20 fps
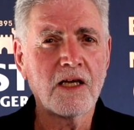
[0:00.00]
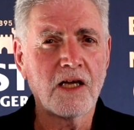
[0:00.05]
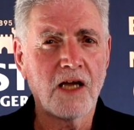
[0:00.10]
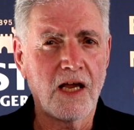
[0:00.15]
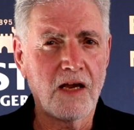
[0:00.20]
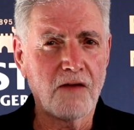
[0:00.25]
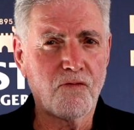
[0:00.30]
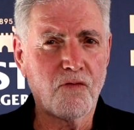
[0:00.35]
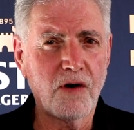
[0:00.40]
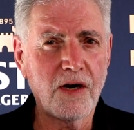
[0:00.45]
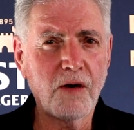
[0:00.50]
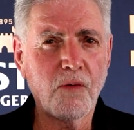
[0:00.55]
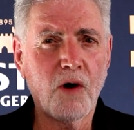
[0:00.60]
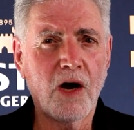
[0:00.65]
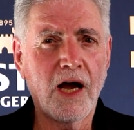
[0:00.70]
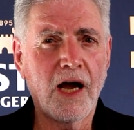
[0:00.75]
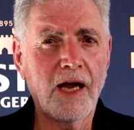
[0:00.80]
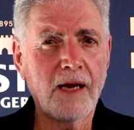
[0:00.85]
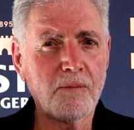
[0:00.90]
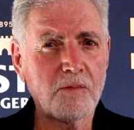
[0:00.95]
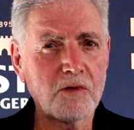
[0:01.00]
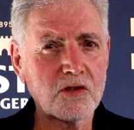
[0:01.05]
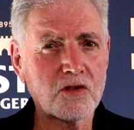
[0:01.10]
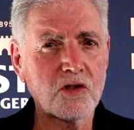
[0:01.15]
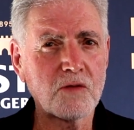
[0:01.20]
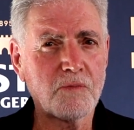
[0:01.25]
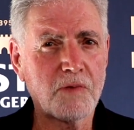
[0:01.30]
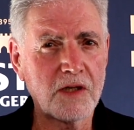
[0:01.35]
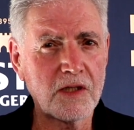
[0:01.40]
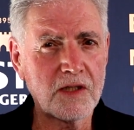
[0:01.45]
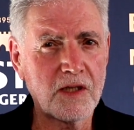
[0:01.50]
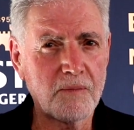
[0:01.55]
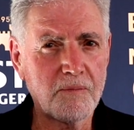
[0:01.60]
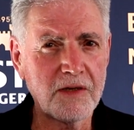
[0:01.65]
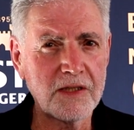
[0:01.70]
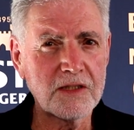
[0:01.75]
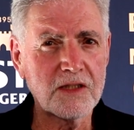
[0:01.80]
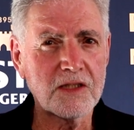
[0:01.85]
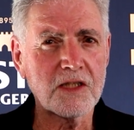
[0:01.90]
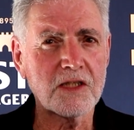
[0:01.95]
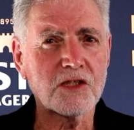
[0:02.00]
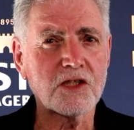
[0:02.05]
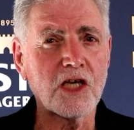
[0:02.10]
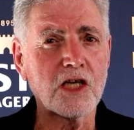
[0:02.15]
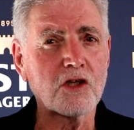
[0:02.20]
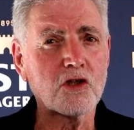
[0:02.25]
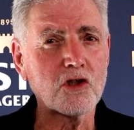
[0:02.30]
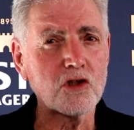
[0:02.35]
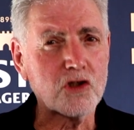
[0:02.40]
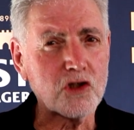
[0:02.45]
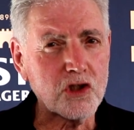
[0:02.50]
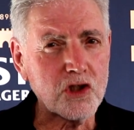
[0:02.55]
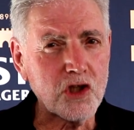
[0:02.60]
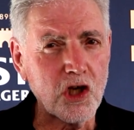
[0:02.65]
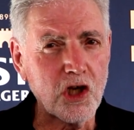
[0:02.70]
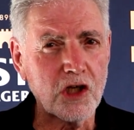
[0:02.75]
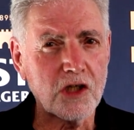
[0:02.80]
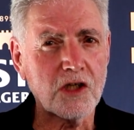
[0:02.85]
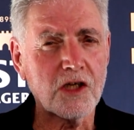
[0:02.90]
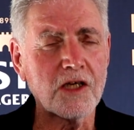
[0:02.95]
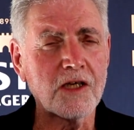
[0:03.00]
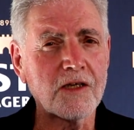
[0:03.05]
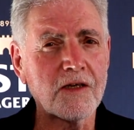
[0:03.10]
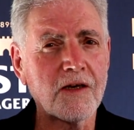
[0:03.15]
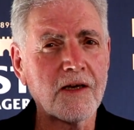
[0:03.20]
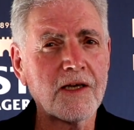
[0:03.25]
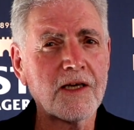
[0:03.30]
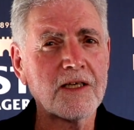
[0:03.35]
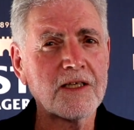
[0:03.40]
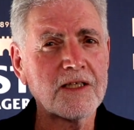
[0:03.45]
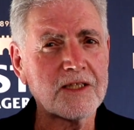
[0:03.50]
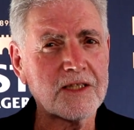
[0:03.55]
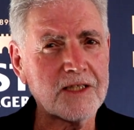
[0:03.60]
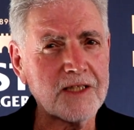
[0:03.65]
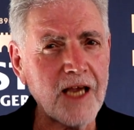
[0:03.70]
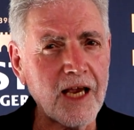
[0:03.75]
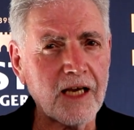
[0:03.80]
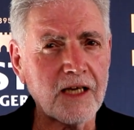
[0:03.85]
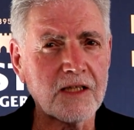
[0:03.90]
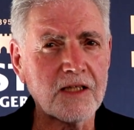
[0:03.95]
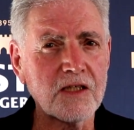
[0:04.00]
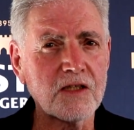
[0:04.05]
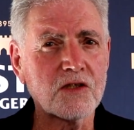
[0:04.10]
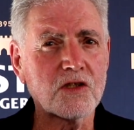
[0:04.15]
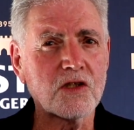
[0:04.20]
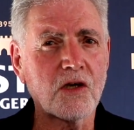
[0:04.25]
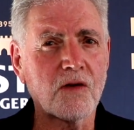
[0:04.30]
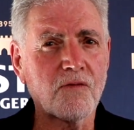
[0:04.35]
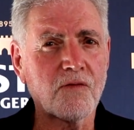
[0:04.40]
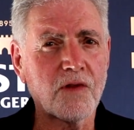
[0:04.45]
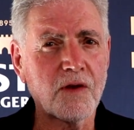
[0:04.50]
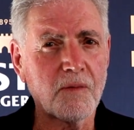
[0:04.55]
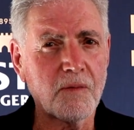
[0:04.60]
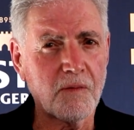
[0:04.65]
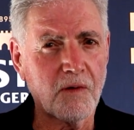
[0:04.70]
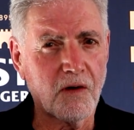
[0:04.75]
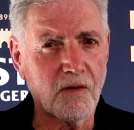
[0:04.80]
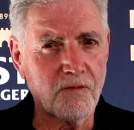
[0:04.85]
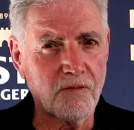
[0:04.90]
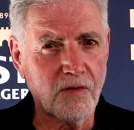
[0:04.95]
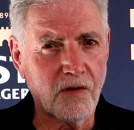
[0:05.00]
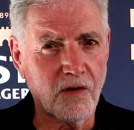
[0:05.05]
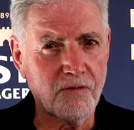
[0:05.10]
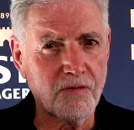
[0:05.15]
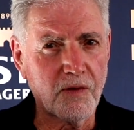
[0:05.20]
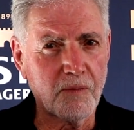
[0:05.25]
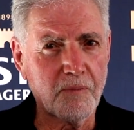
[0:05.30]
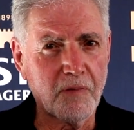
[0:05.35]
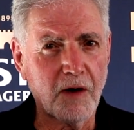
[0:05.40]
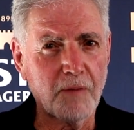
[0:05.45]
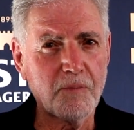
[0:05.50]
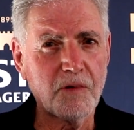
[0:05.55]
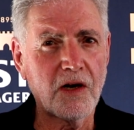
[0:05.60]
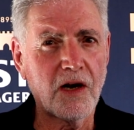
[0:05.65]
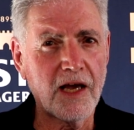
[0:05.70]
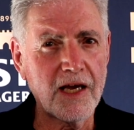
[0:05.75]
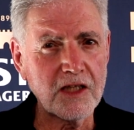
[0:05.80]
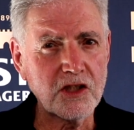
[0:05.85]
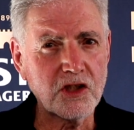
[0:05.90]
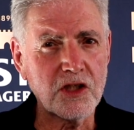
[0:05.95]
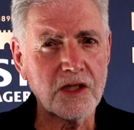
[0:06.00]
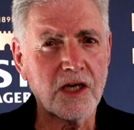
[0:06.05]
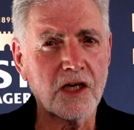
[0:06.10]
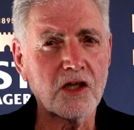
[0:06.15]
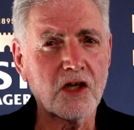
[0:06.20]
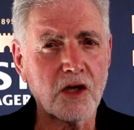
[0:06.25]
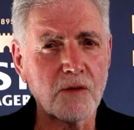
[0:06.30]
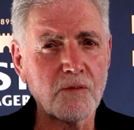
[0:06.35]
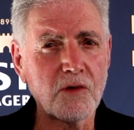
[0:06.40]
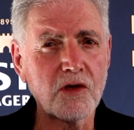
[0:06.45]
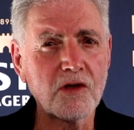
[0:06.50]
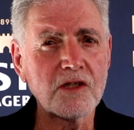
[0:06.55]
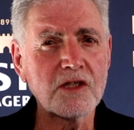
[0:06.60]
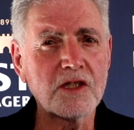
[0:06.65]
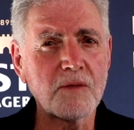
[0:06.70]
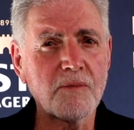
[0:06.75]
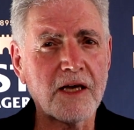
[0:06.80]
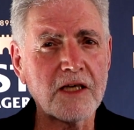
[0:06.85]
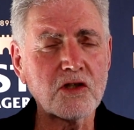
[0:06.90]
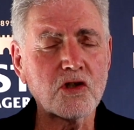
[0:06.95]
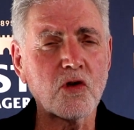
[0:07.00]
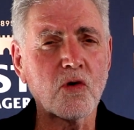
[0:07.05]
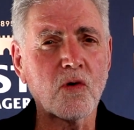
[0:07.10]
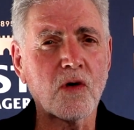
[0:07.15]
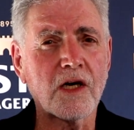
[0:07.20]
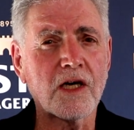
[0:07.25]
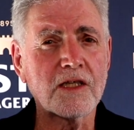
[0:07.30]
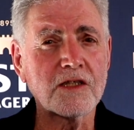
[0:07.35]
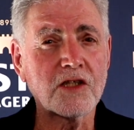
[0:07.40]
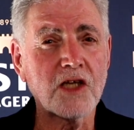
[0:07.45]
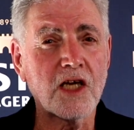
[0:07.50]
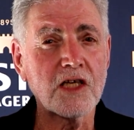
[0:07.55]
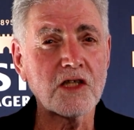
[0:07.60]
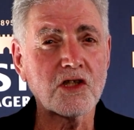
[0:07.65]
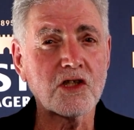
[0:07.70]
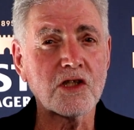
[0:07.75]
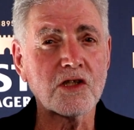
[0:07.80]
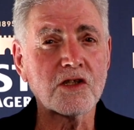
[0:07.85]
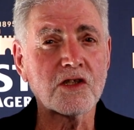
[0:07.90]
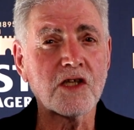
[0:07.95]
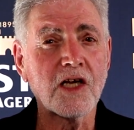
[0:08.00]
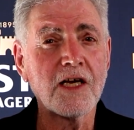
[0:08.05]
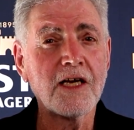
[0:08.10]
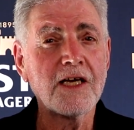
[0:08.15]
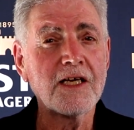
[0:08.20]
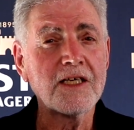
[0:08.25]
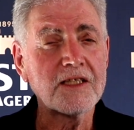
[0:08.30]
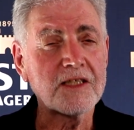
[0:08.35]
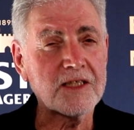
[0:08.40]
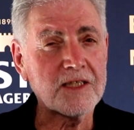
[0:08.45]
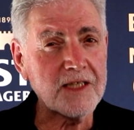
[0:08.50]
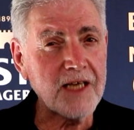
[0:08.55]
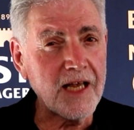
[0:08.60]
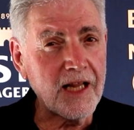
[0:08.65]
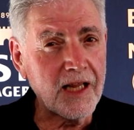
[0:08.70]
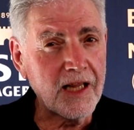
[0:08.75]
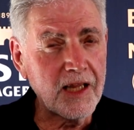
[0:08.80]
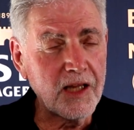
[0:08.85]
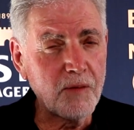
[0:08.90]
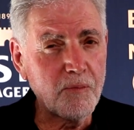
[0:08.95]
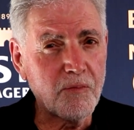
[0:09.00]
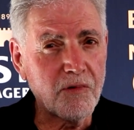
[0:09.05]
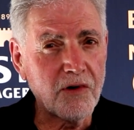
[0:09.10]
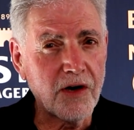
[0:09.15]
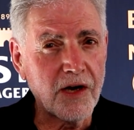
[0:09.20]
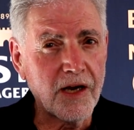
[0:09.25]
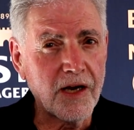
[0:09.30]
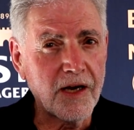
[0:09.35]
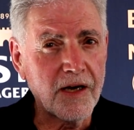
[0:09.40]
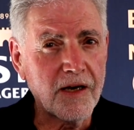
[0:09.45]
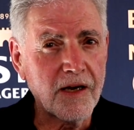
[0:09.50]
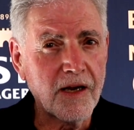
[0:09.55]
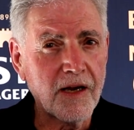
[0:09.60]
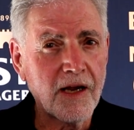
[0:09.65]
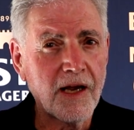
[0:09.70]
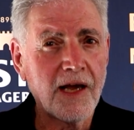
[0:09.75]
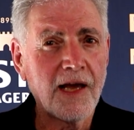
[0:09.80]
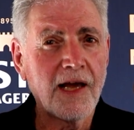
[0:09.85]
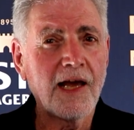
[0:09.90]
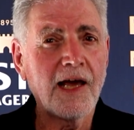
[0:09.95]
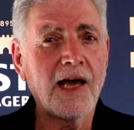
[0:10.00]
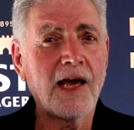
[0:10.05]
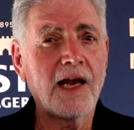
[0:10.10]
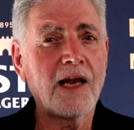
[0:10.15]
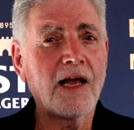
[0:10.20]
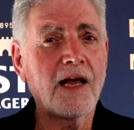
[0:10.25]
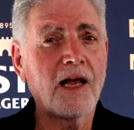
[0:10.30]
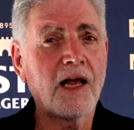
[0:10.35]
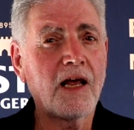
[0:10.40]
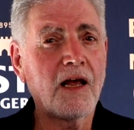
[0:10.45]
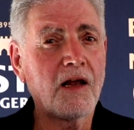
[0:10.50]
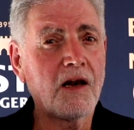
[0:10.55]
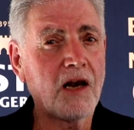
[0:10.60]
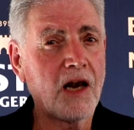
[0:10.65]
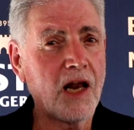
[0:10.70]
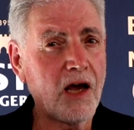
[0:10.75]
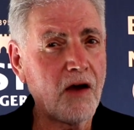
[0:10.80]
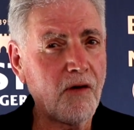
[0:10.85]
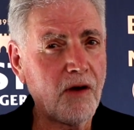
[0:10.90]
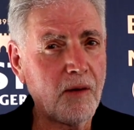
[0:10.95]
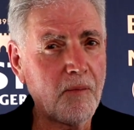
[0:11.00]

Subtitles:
If we were able to build a business and to certain sectors of the population and community-based organizations sell the bread at a lower